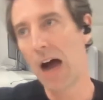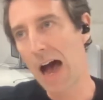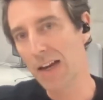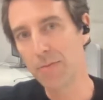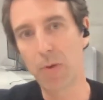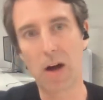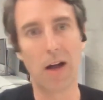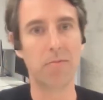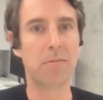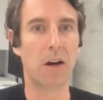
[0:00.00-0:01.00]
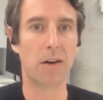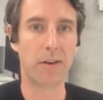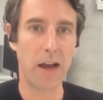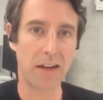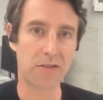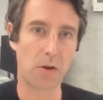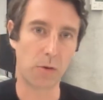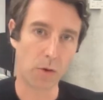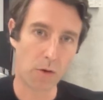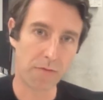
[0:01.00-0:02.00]
aided by,
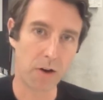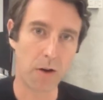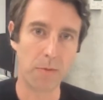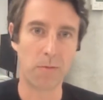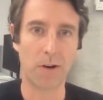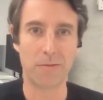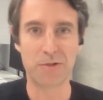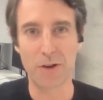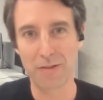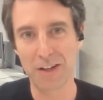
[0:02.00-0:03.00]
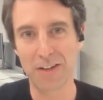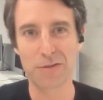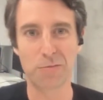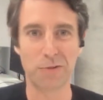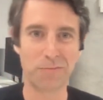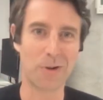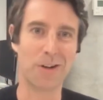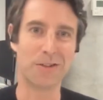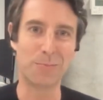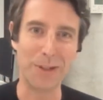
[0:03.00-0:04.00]
external law firm that were observing us. We've kind
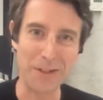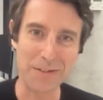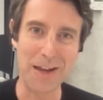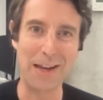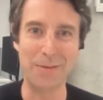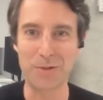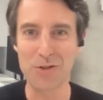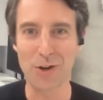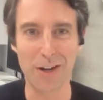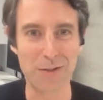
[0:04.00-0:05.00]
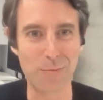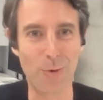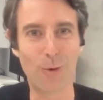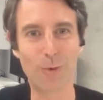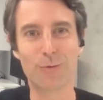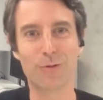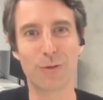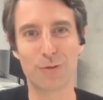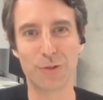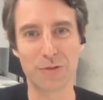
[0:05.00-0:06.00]
of split the teams, Chinese walls,
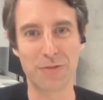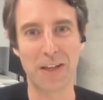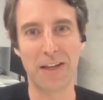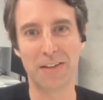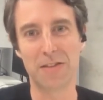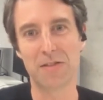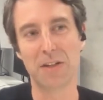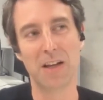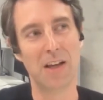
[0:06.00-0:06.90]
all sorts of things.